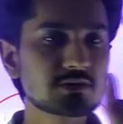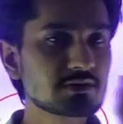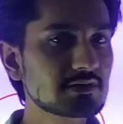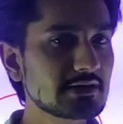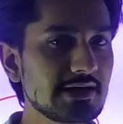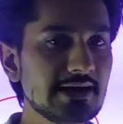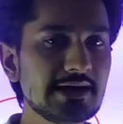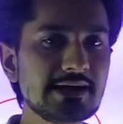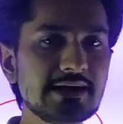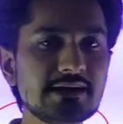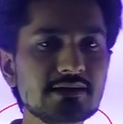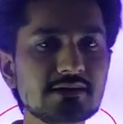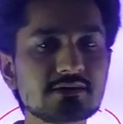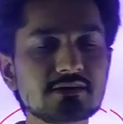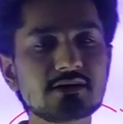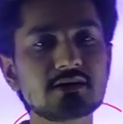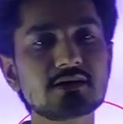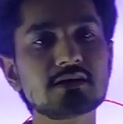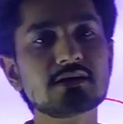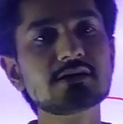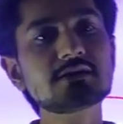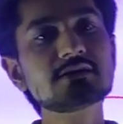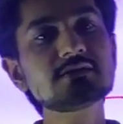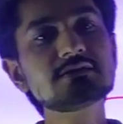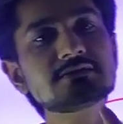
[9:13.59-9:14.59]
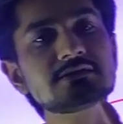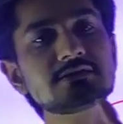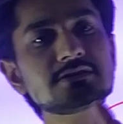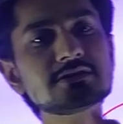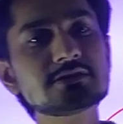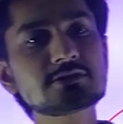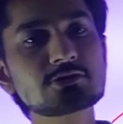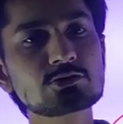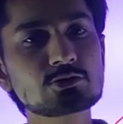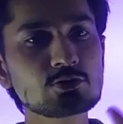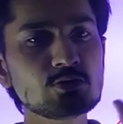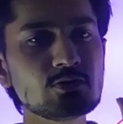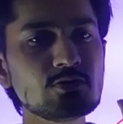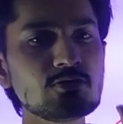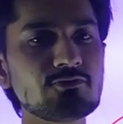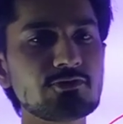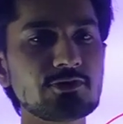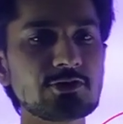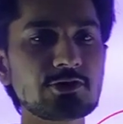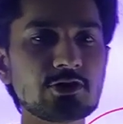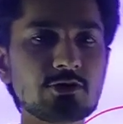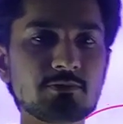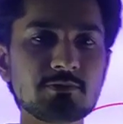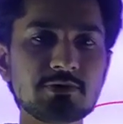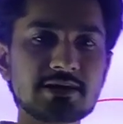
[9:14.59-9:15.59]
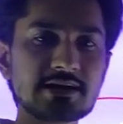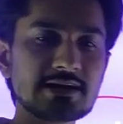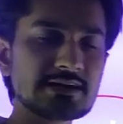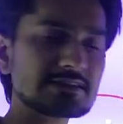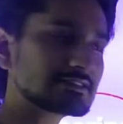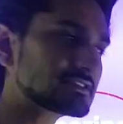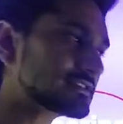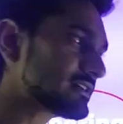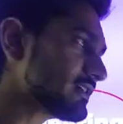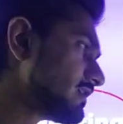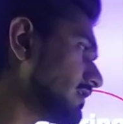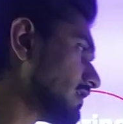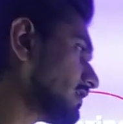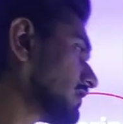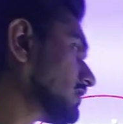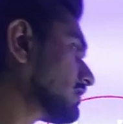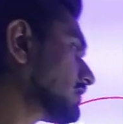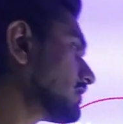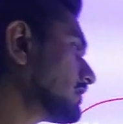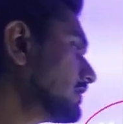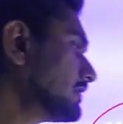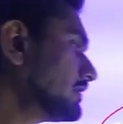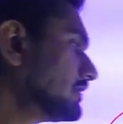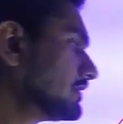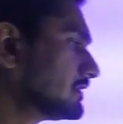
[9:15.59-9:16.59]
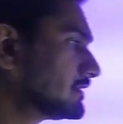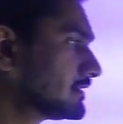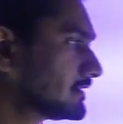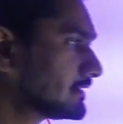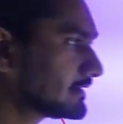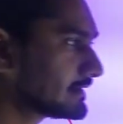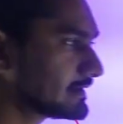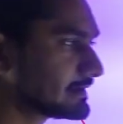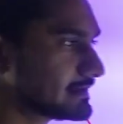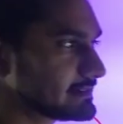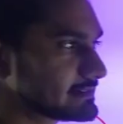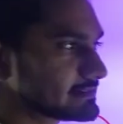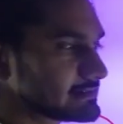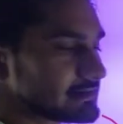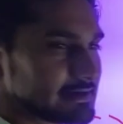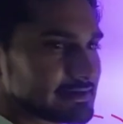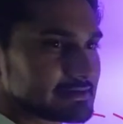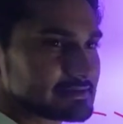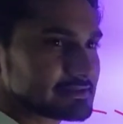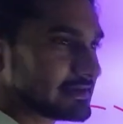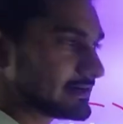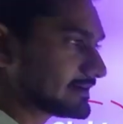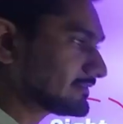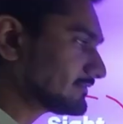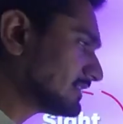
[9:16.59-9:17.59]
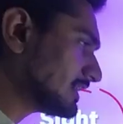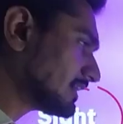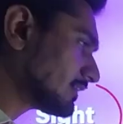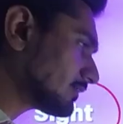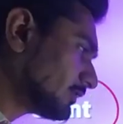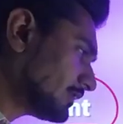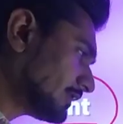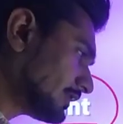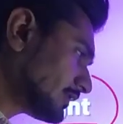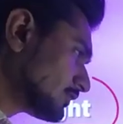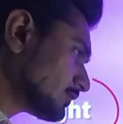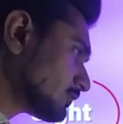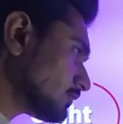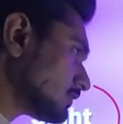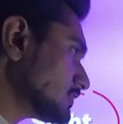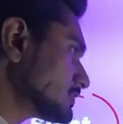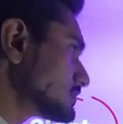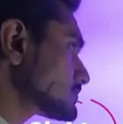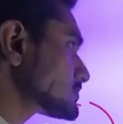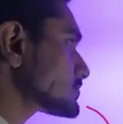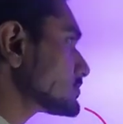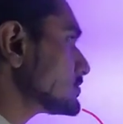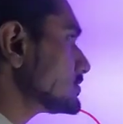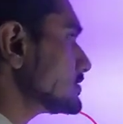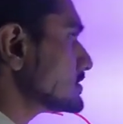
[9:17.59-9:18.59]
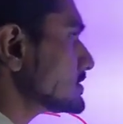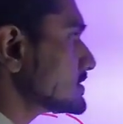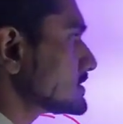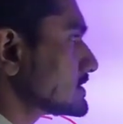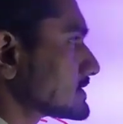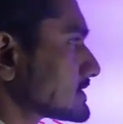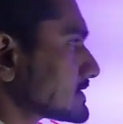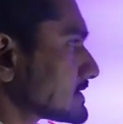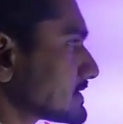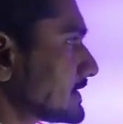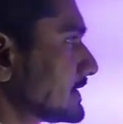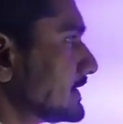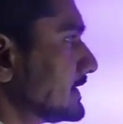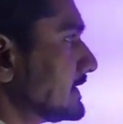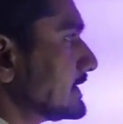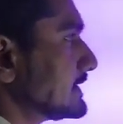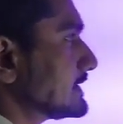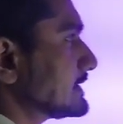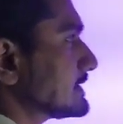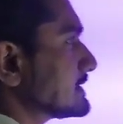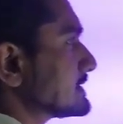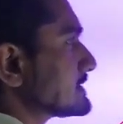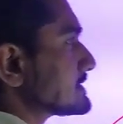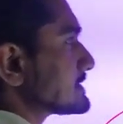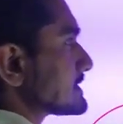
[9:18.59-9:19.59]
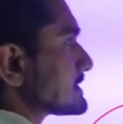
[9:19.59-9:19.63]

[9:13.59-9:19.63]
that another two phenomena is occurred in that we are going to also study in this